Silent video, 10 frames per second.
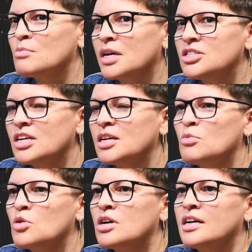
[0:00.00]
as much mm-hmm.
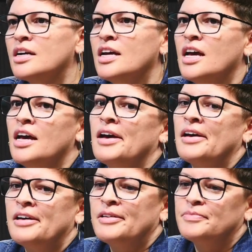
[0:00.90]
anymore.
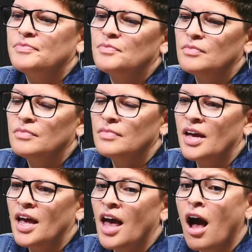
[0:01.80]
Um,
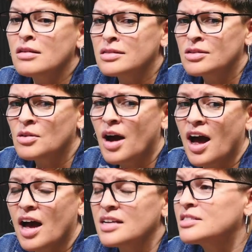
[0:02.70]
also,
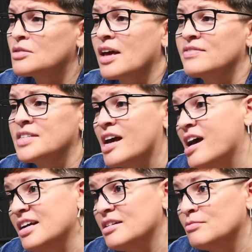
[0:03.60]
I just don't have
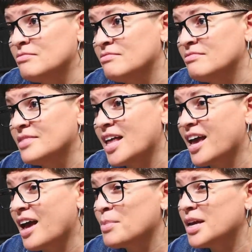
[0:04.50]
time.
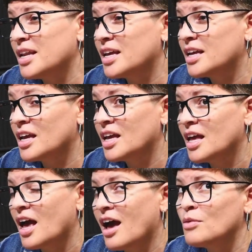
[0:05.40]
Like, I'm getting.
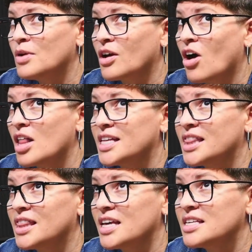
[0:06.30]
I don't want to call
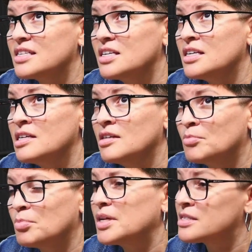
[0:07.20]
it lazy,
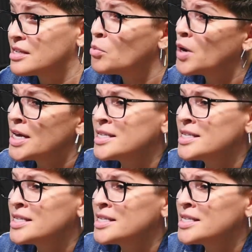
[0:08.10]
but in some